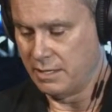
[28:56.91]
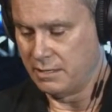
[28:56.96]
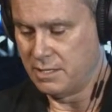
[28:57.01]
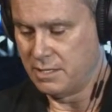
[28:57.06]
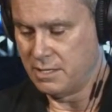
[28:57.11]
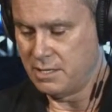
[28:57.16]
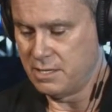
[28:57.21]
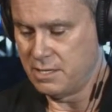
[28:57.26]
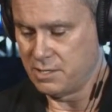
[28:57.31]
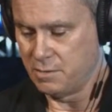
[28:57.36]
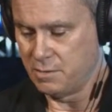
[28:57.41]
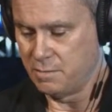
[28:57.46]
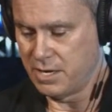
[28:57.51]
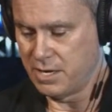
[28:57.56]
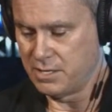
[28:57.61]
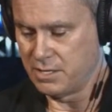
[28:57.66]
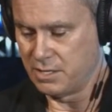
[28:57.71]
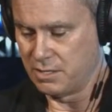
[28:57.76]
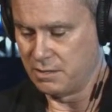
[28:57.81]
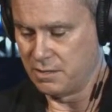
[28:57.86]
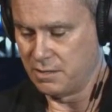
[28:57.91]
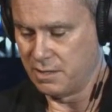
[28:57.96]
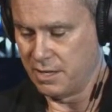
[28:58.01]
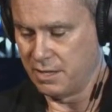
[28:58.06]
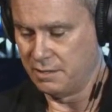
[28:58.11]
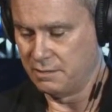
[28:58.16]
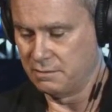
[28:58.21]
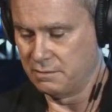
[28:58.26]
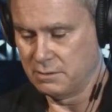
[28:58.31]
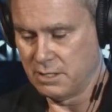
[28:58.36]
did this amazing
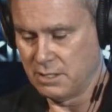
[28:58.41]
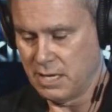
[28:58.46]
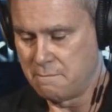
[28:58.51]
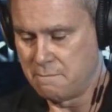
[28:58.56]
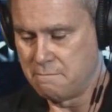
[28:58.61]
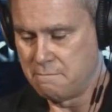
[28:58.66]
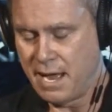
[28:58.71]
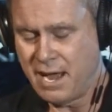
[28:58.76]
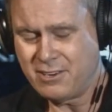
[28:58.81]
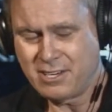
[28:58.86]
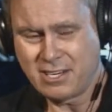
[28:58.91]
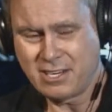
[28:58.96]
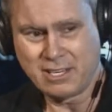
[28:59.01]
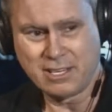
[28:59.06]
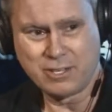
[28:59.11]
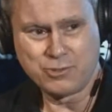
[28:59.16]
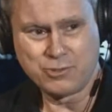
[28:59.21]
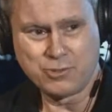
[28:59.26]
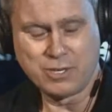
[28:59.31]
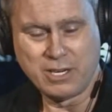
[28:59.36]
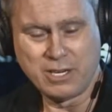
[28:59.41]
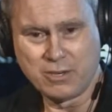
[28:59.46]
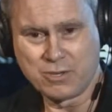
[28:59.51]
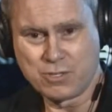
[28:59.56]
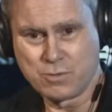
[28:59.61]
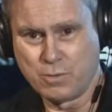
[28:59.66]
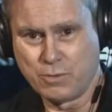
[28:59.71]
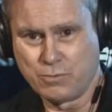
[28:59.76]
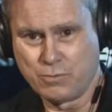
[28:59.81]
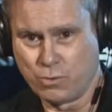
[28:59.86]
thing about 100
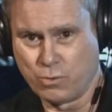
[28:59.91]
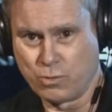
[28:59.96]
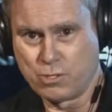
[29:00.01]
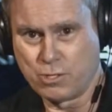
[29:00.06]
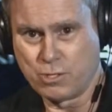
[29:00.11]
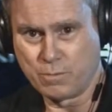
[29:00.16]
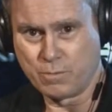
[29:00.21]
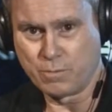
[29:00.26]
years before germ